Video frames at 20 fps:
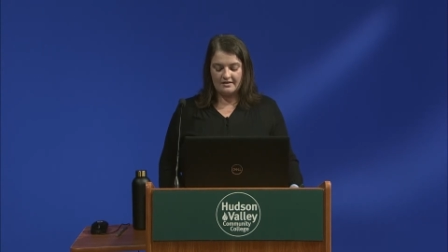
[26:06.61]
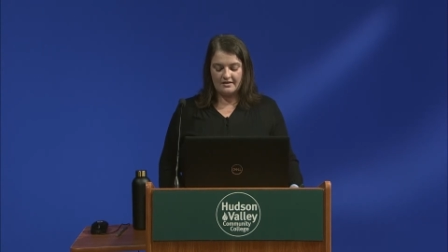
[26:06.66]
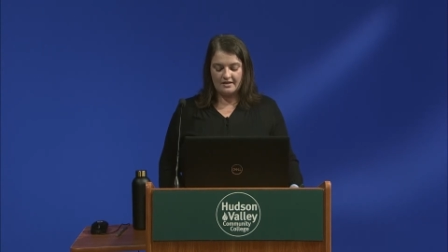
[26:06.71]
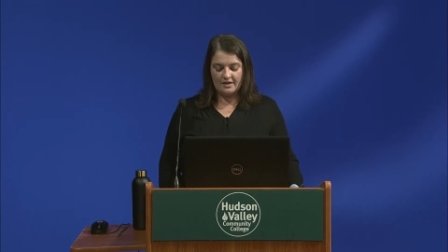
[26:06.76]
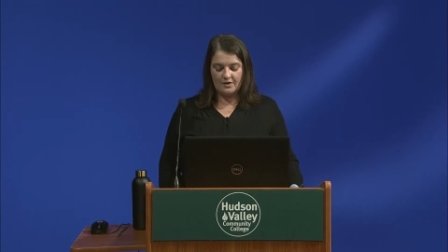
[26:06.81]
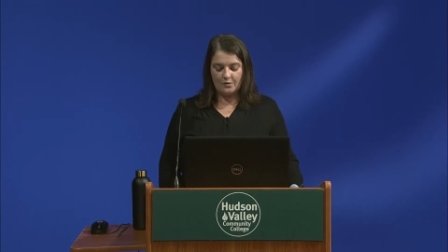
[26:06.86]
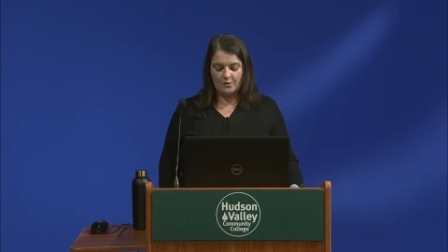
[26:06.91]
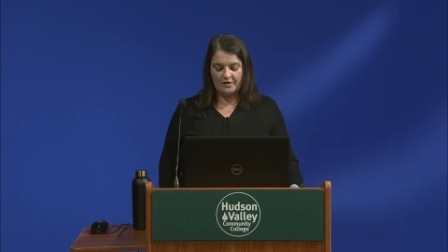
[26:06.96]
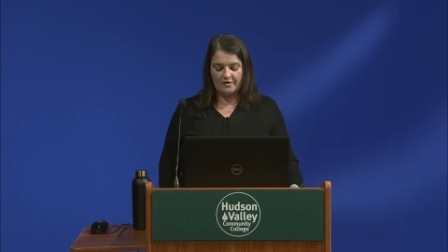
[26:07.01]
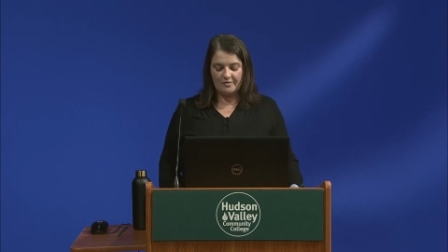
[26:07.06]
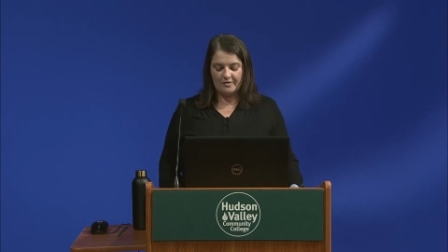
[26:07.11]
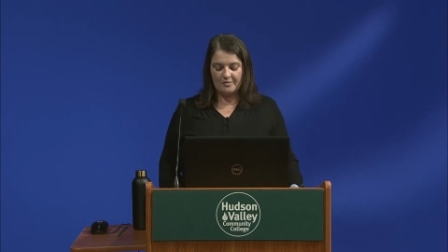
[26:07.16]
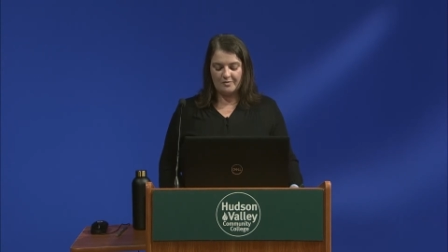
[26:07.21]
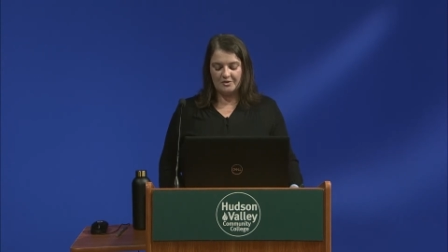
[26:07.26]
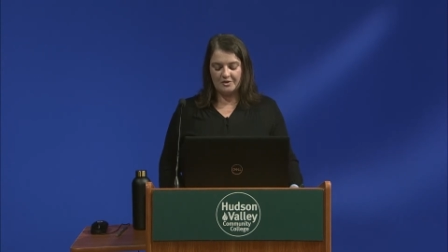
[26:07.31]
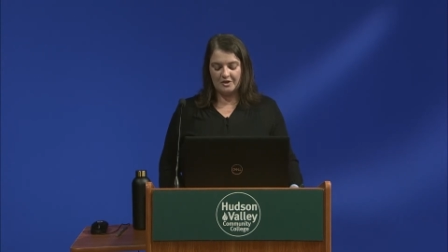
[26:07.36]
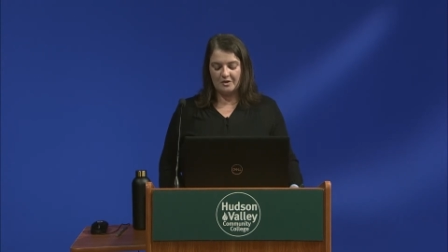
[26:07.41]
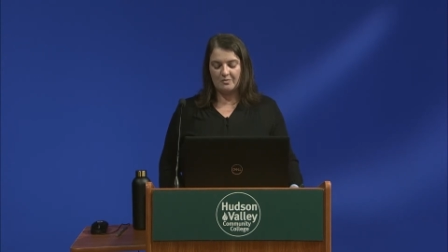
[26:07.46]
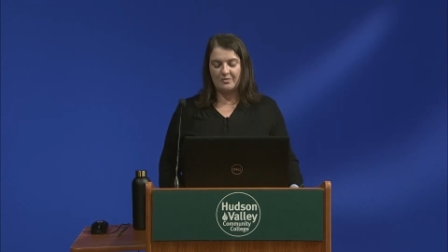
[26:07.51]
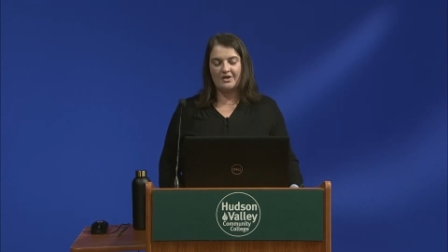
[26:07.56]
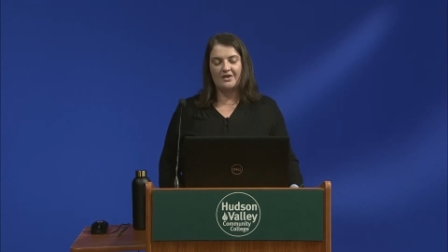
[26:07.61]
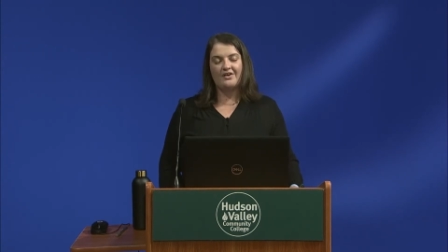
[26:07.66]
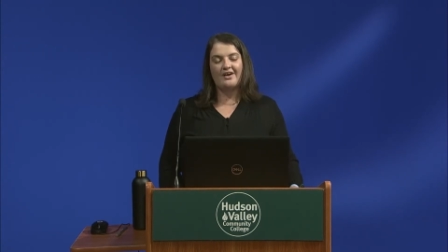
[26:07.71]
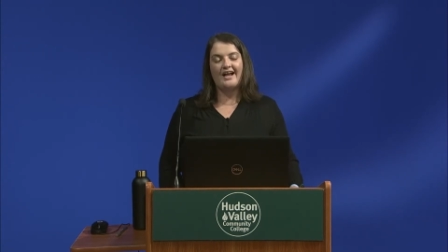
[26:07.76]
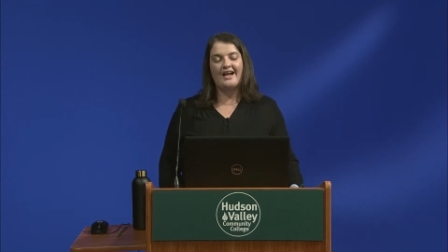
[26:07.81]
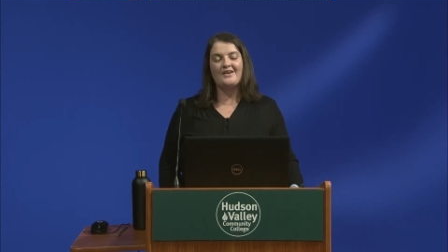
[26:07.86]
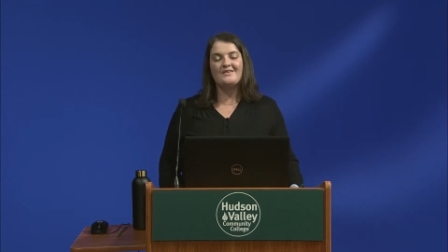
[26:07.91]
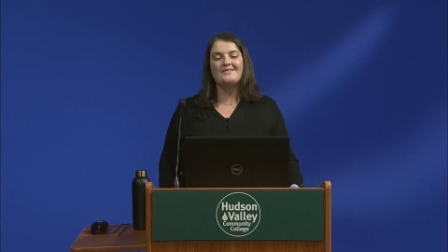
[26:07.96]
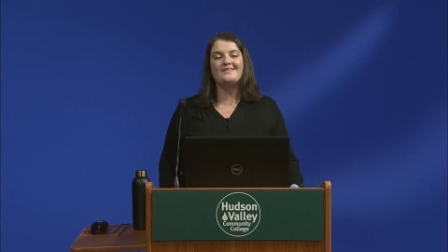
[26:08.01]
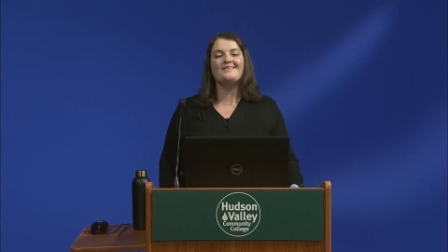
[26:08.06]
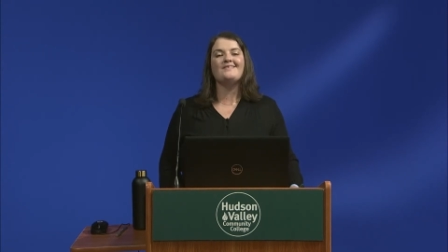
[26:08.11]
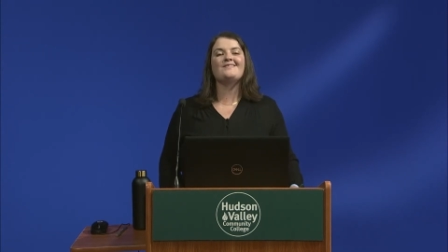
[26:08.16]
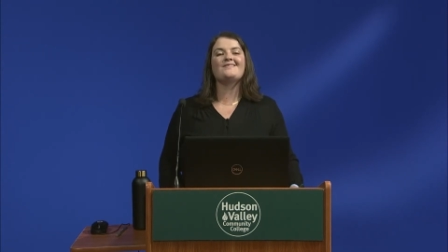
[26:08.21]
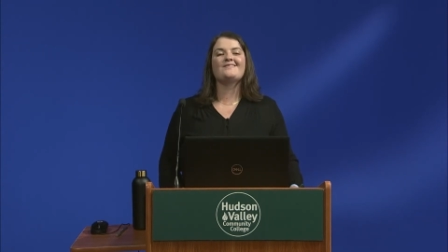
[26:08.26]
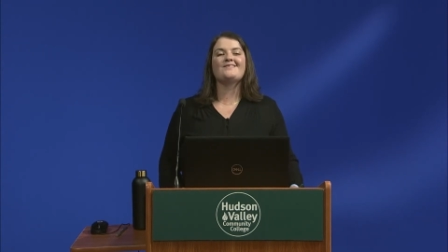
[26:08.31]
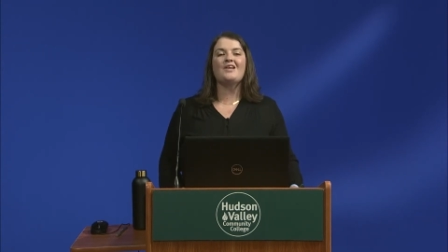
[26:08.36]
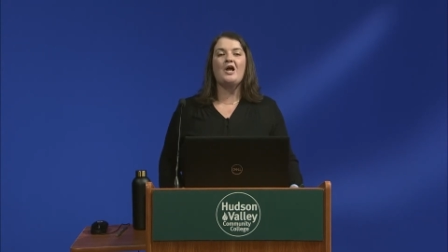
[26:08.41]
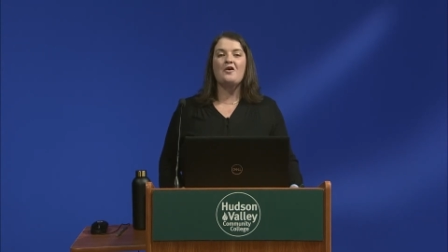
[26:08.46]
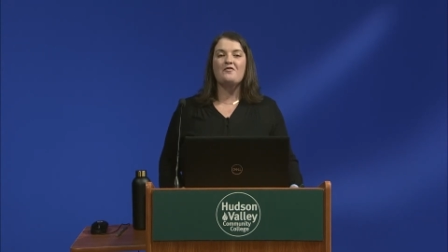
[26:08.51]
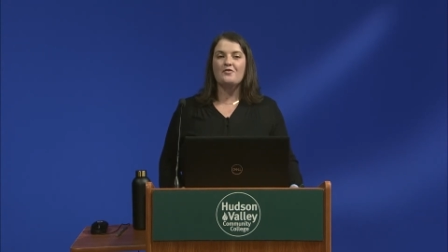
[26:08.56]
that we've been building bigger houses
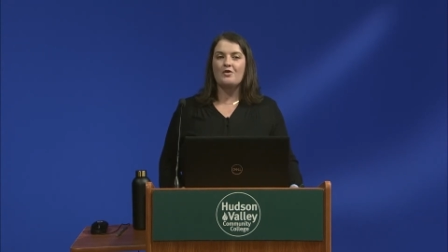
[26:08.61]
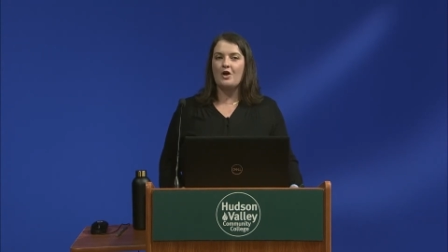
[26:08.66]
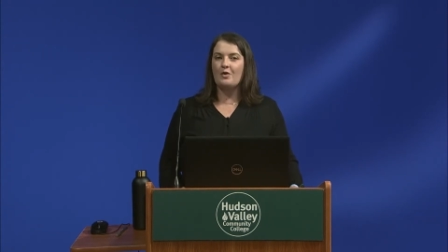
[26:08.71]
not for